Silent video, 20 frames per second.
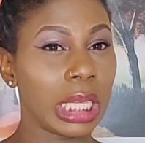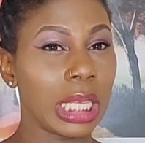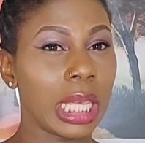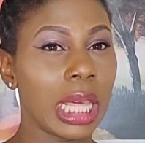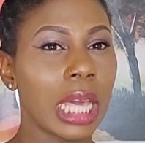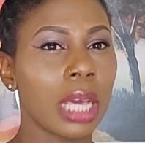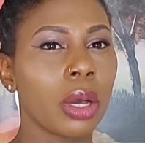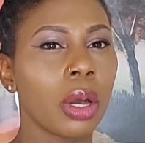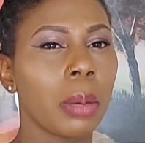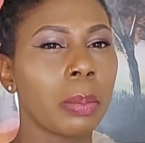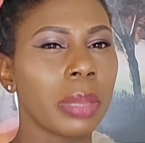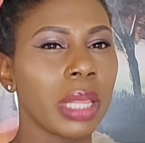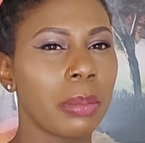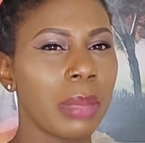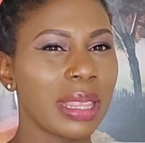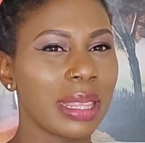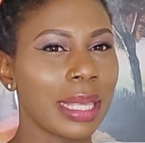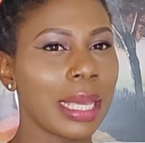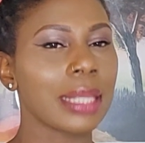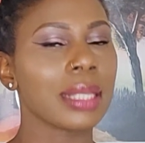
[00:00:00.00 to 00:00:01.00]
a
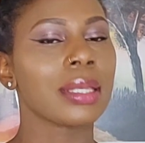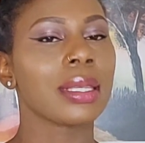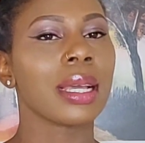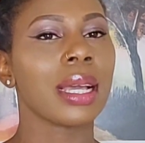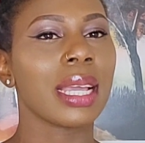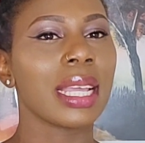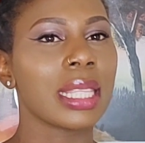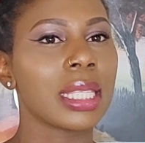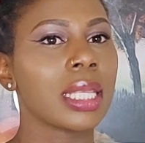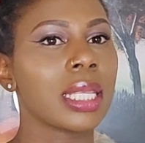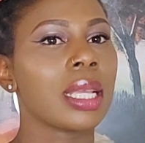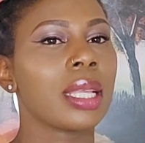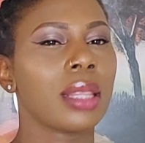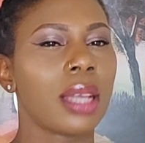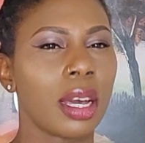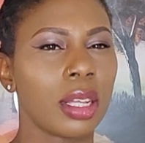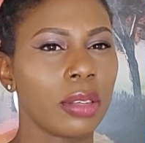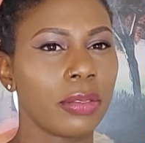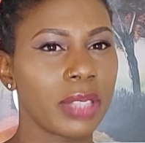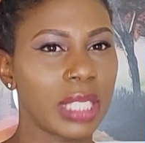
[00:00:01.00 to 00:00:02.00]
compliment getter, a 10
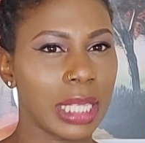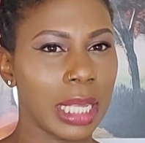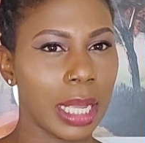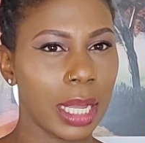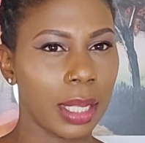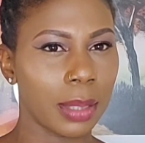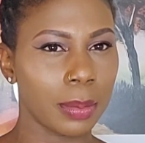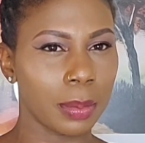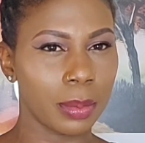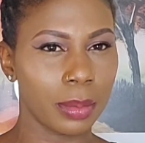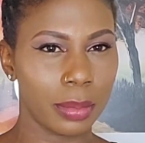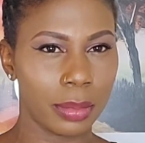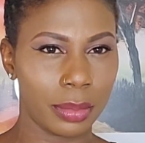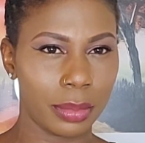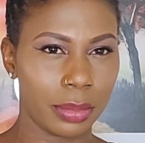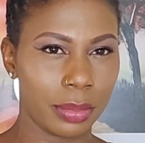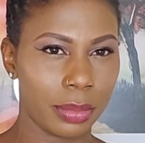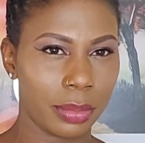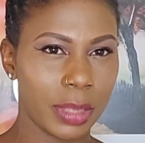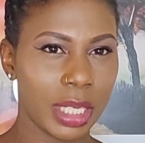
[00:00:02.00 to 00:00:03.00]
out of 10.
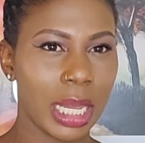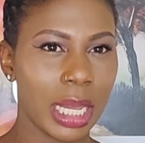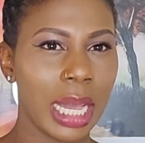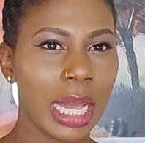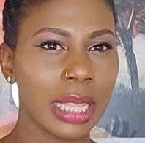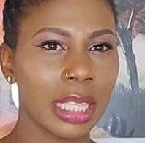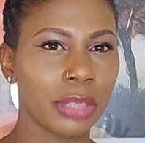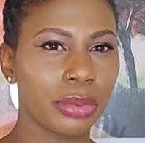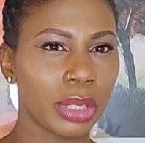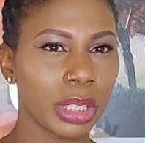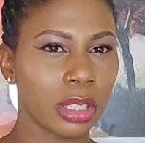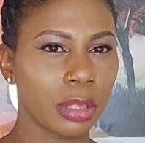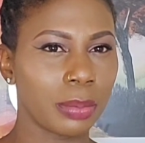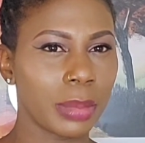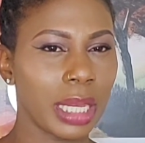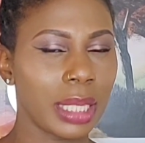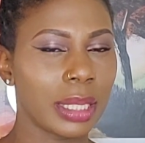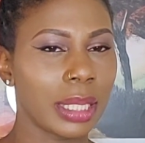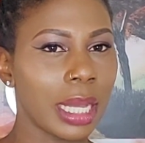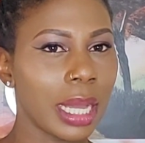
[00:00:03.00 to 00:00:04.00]
Highly
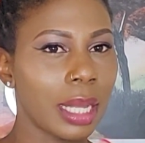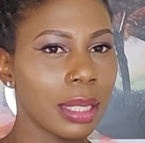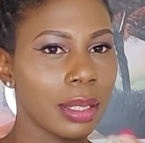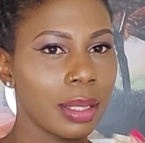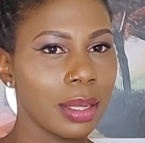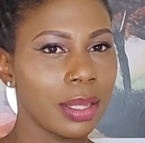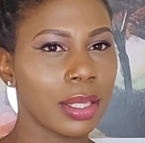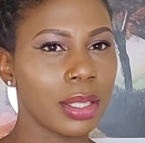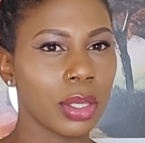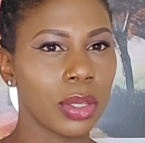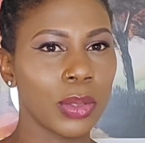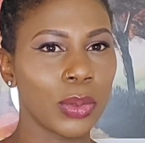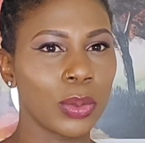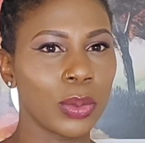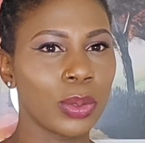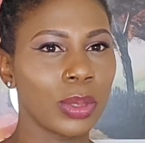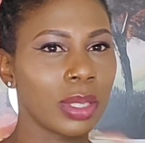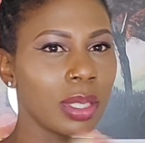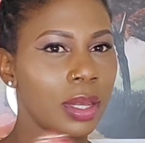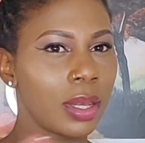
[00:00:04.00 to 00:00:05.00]
recommended. It's
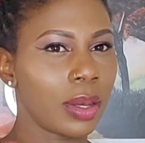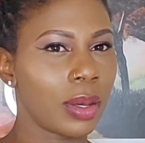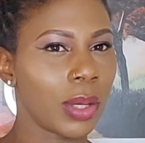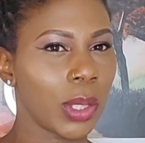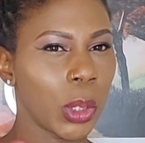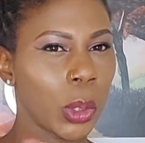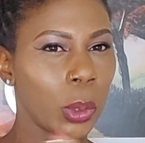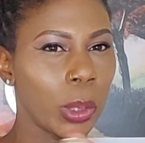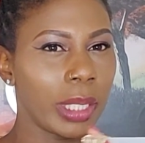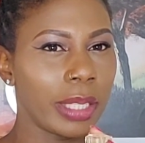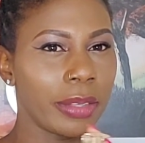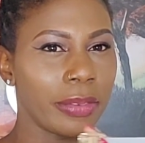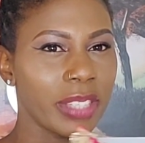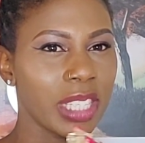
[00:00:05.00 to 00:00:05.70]
called Queen of